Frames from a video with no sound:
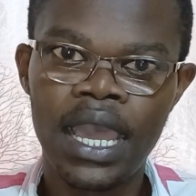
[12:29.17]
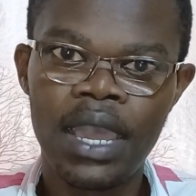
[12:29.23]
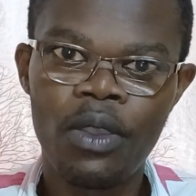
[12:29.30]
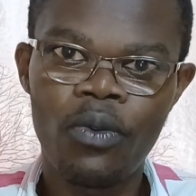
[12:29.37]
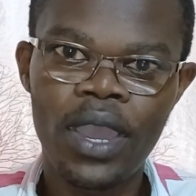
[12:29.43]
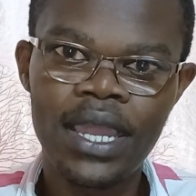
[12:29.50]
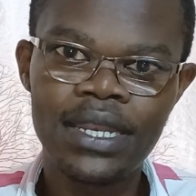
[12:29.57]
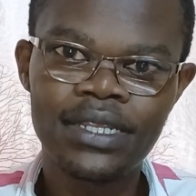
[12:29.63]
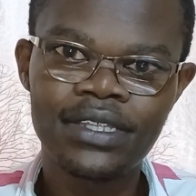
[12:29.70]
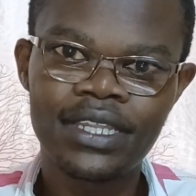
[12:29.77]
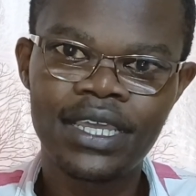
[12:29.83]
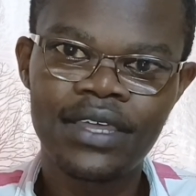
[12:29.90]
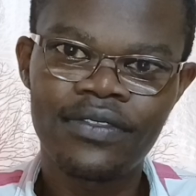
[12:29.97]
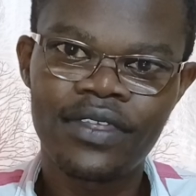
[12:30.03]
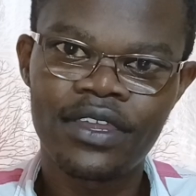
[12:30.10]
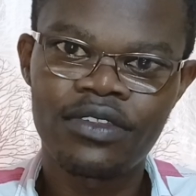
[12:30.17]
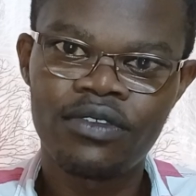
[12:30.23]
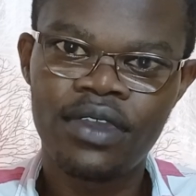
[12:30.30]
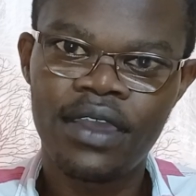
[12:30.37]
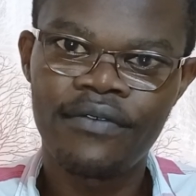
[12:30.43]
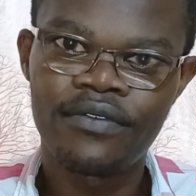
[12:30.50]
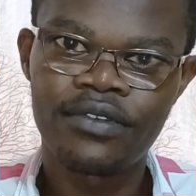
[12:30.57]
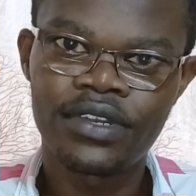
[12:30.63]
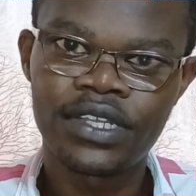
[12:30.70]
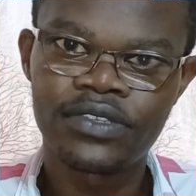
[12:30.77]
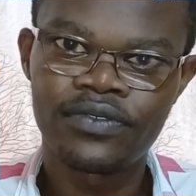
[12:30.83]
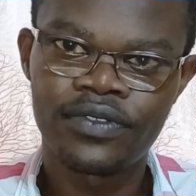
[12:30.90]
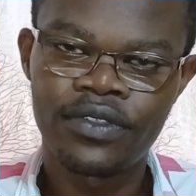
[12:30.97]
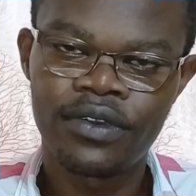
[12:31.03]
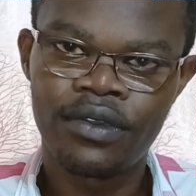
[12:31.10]
One thing that you have noticed
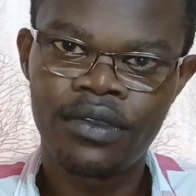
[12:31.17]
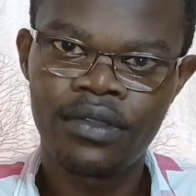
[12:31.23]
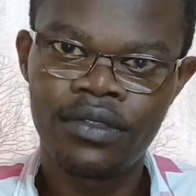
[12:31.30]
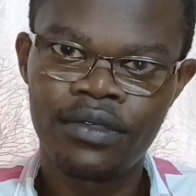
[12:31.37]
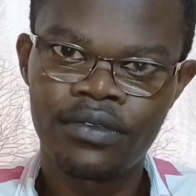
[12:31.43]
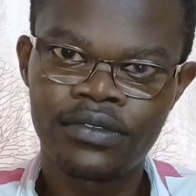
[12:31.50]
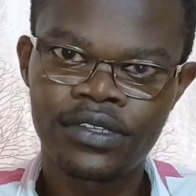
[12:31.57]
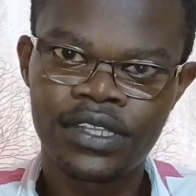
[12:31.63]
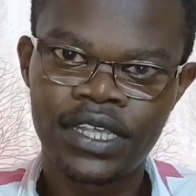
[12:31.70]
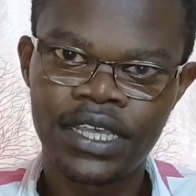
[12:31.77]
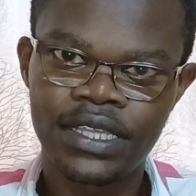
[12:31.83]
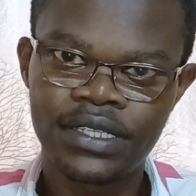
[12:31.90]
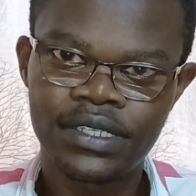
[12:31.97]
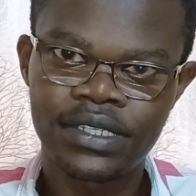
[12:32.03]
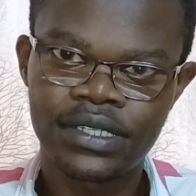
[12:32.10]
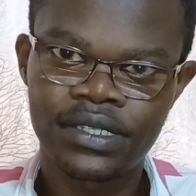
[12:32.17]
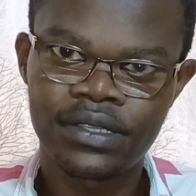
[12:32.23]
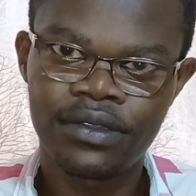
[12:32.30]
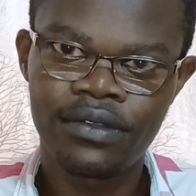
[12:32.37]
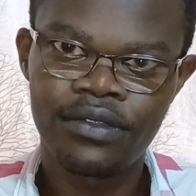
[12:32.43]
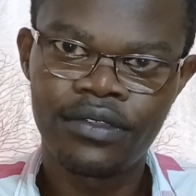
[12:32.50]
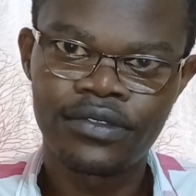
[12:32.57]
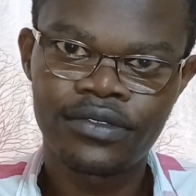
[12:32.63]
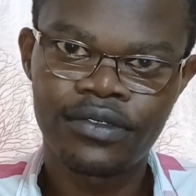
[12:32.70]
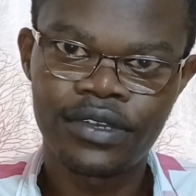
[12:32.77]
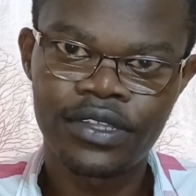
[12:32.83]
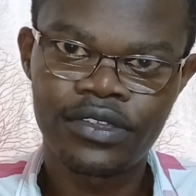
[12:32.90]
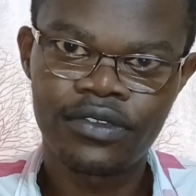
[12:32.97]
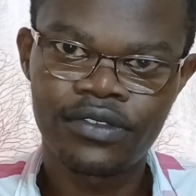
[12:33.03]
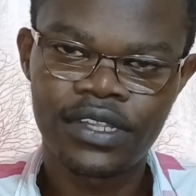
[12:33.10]
with all those things, all those
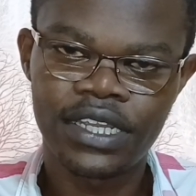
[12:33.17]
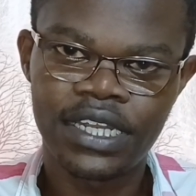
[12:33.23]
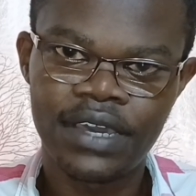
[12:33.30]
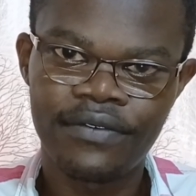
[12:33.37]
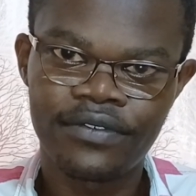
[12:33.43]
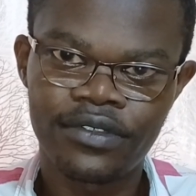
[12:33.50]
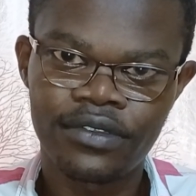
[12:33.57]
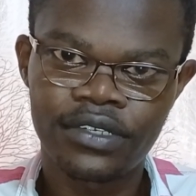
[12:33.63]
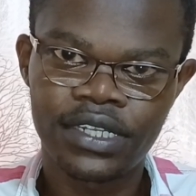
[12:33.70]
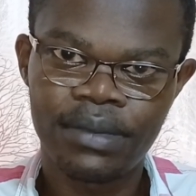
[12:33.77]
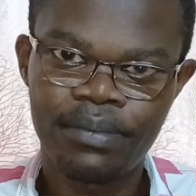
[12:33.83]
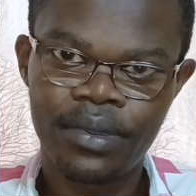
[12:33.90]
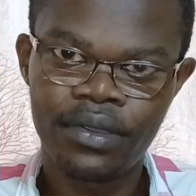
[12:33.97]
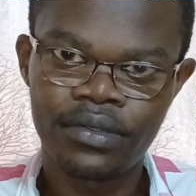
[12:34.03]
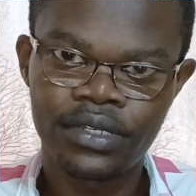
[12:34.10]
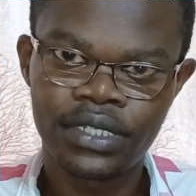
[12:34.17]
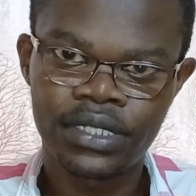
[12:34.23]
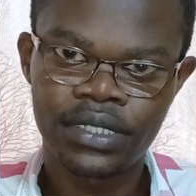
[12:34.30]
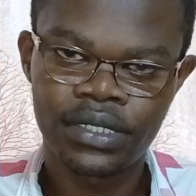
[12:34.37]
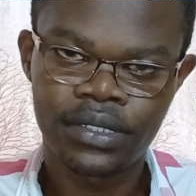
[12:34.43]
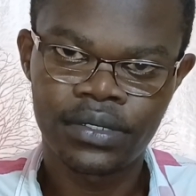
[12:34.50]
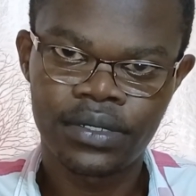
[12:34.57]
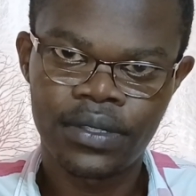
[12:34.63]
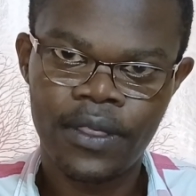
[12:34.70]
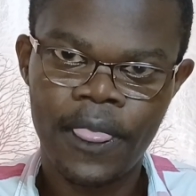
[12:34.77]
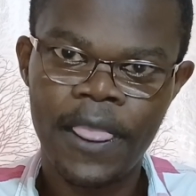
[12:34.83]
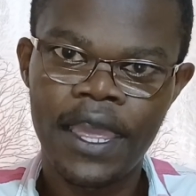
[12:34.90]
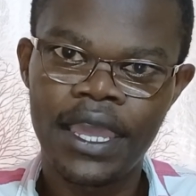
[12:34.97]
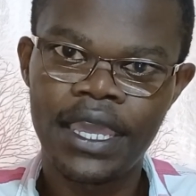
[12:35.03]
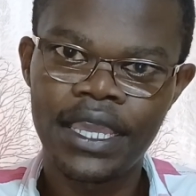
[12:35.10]
conditions that I've talked about,
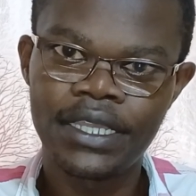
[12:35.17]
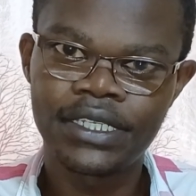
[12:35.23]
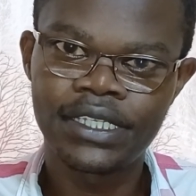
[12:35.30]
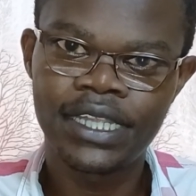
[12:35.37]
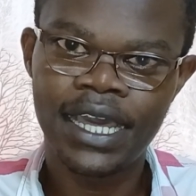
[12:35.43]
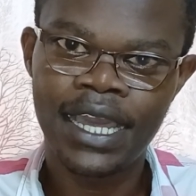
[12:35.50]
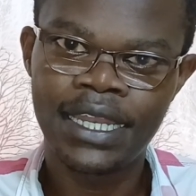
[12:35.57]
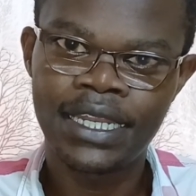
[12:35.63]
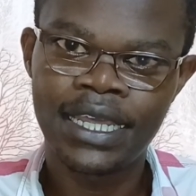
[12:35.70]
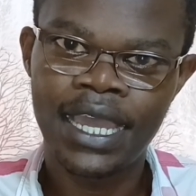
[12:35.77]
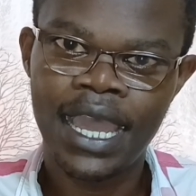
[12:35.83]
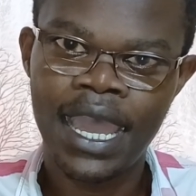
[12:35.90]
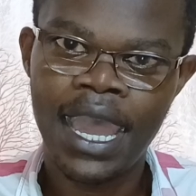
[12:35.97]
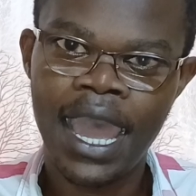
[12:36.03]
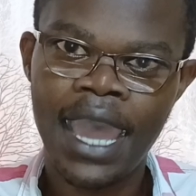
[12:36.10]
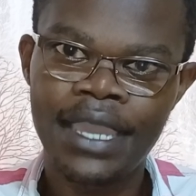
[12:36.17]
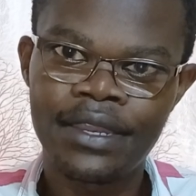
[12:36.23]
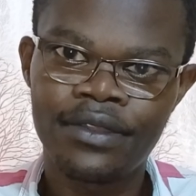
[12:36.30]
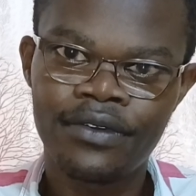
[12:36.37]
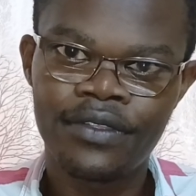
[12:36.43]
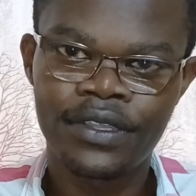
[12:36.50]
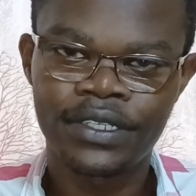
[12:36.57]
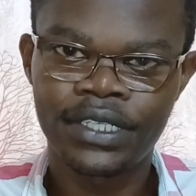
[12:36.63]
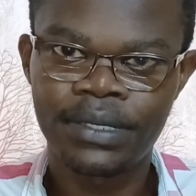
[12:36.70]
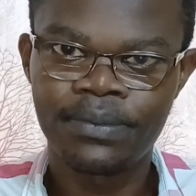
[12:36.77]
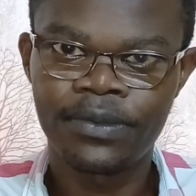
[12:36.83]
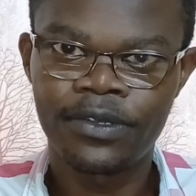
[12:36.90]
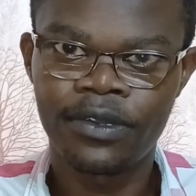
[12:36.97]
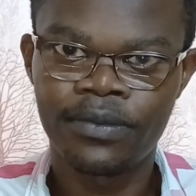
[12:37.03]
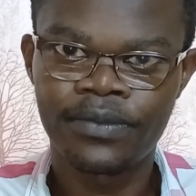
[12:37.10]
is that I know the
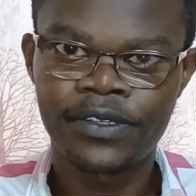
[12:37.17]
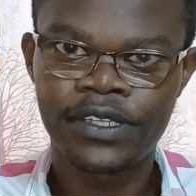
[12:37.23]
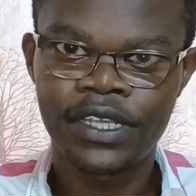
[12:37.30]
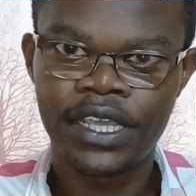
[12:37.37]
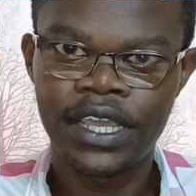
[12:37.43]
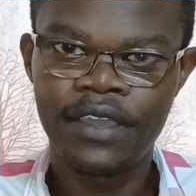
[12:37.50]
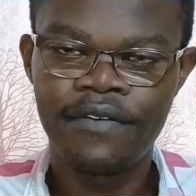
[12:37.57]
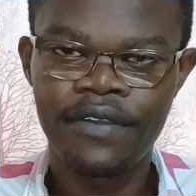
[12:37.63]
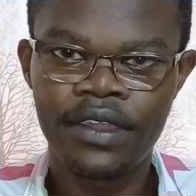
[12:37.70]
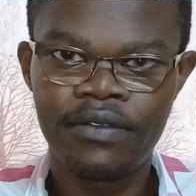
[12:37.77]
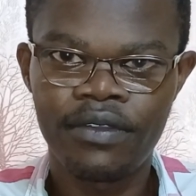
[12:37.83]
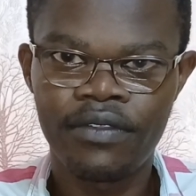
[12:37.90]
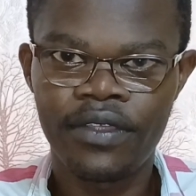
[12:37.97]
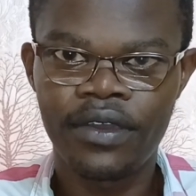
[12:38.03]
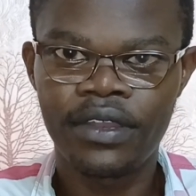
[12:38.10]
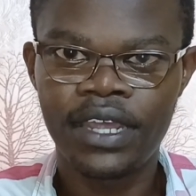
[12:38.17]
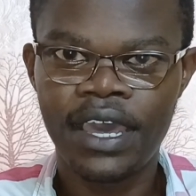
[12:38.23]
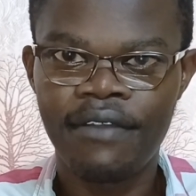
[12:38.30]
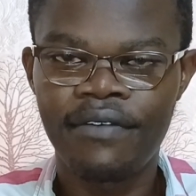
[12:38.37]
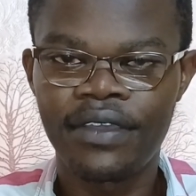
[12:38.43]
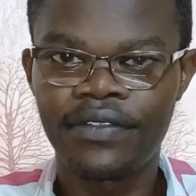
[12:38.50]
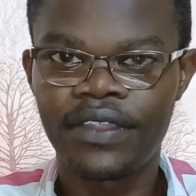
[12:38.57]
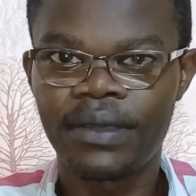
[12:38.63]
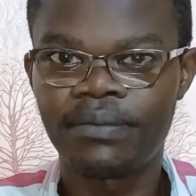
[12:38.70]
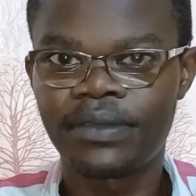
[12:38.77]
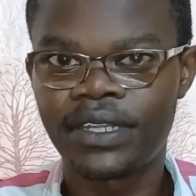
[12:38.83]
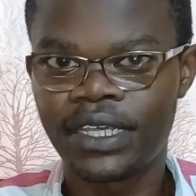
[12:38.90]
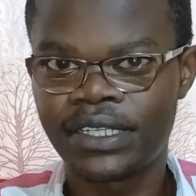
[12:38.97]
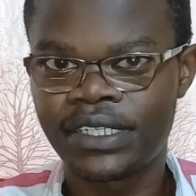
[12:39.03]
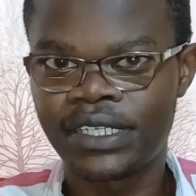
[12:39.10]
symptoms even without having them
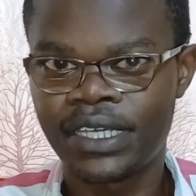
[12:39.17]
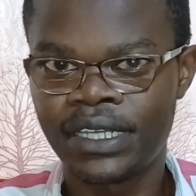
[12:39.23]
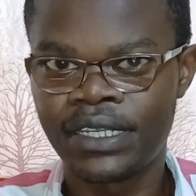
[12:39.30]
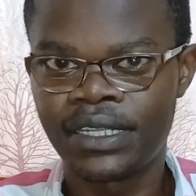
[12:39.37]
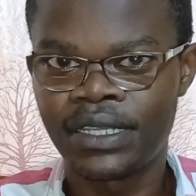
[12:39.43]
tested.